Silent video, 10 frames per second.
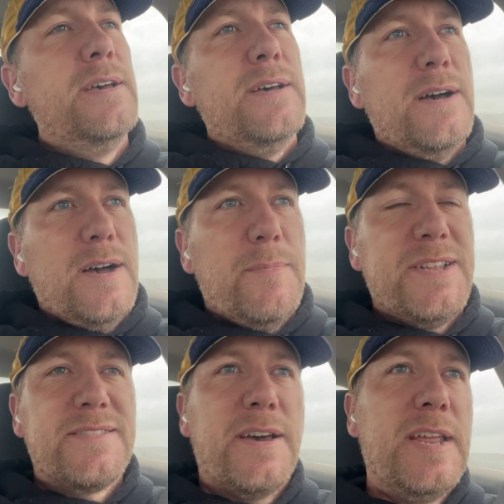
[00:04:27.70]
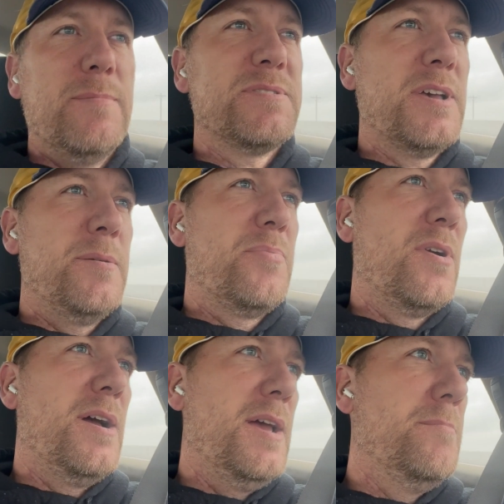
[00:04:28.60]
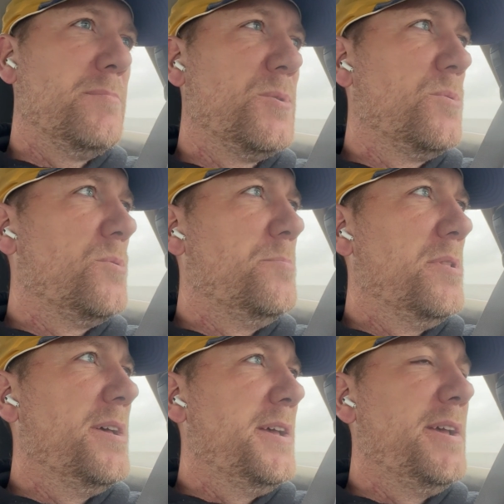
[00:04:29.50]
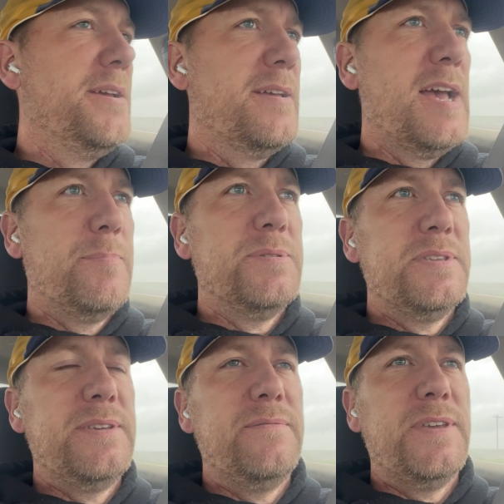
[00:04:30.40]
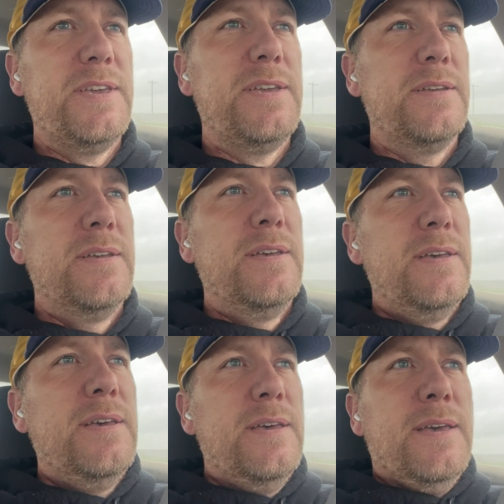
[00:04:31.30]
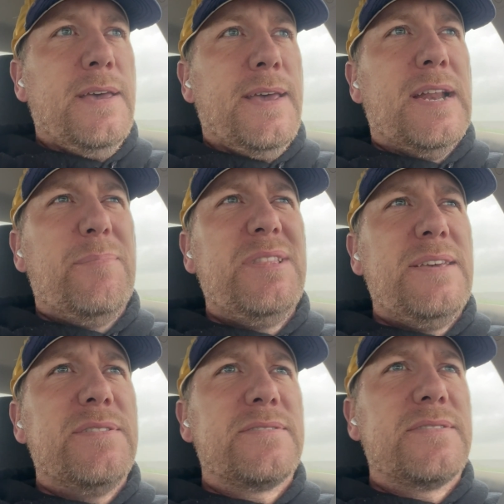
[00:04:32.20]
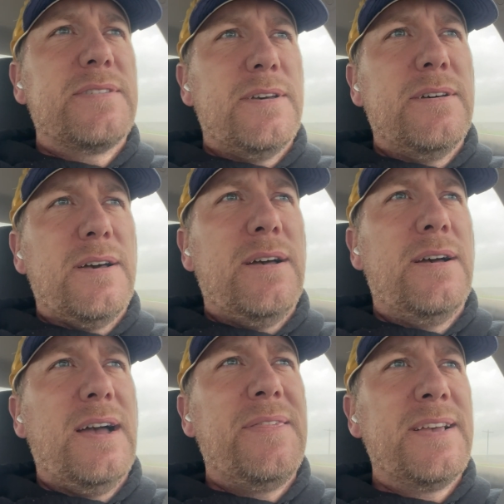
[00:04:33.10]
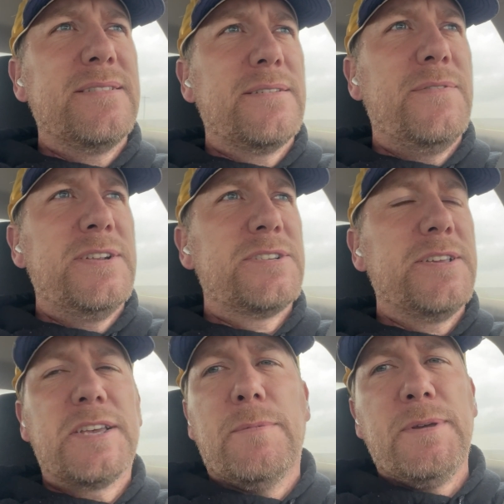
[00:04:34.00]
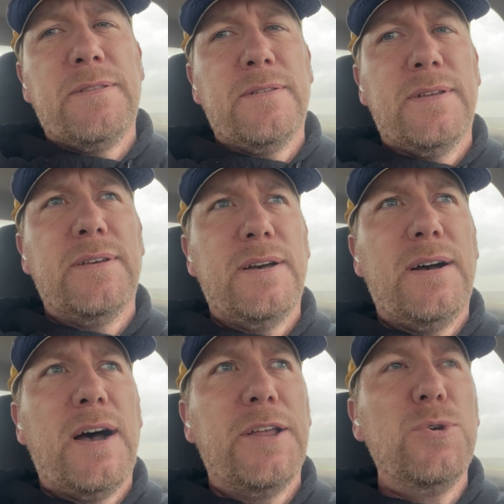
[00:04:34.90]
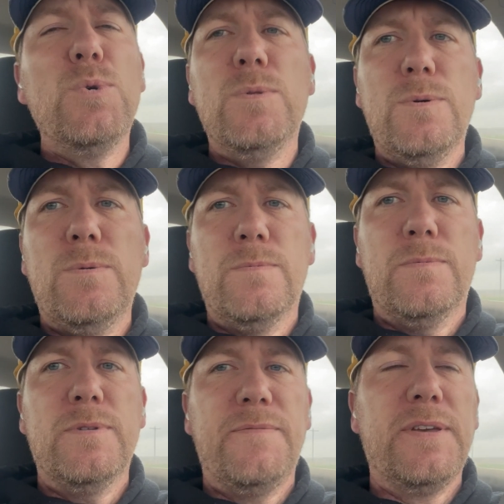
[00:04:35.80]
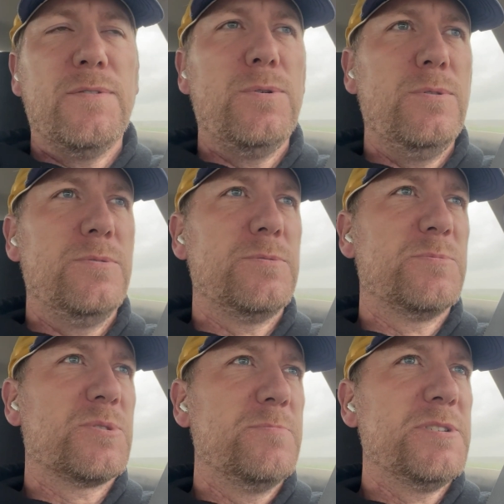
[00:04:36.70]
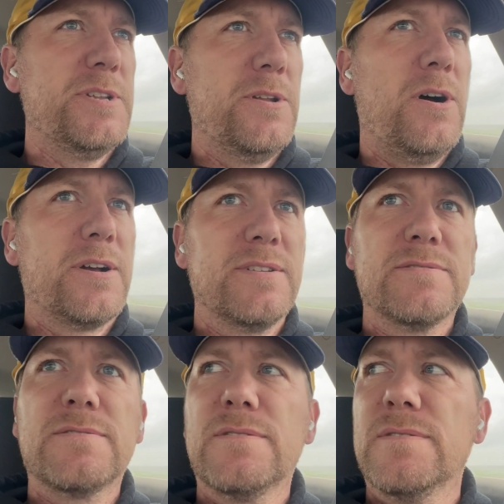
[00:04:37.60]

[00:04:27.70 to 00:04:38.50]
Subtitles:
but it's on Amazon Prime, Google Play, Apple TV, and I believe I think it's eventually coming on Hulu, if you have a Hulu subscription, in August,